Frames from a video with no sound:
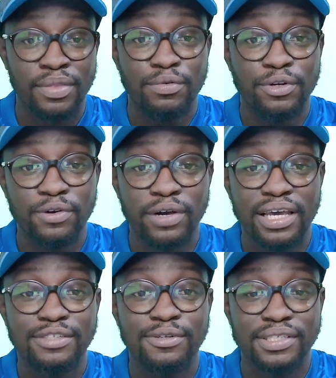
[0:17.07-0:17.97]
We drew
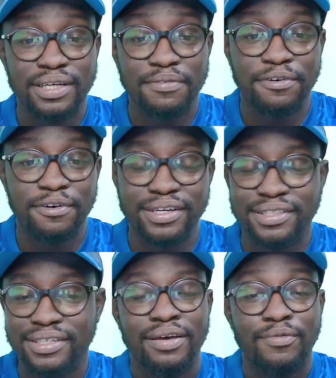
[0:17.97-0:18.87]
against Nottingham
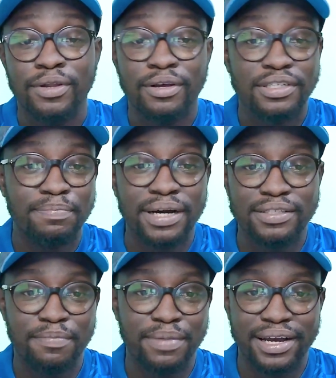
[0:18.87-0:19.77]
Forest. We lost
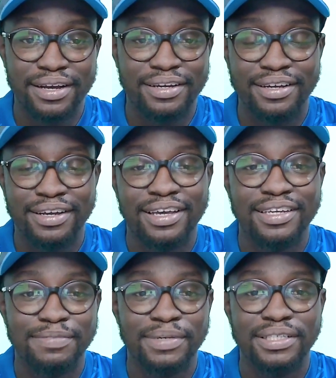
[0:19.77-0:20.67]
back-to-back
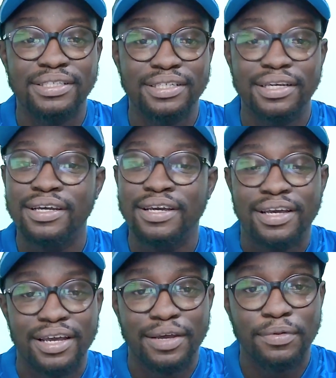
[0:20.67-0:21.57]
against Man City,
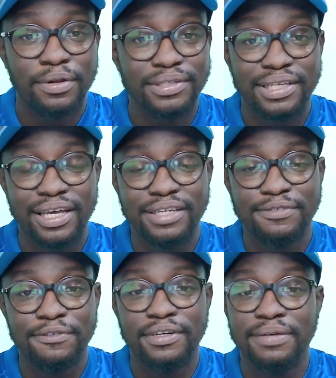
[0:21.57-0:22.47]
and then we lost against
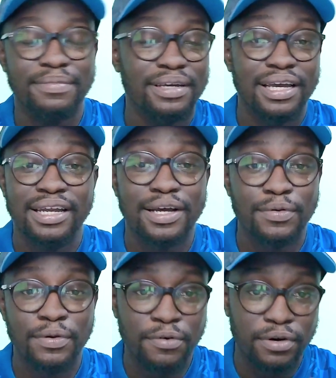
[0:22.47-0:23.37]
Fulham, and now
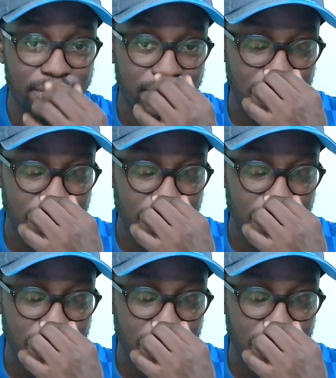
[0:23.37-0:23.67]
we won.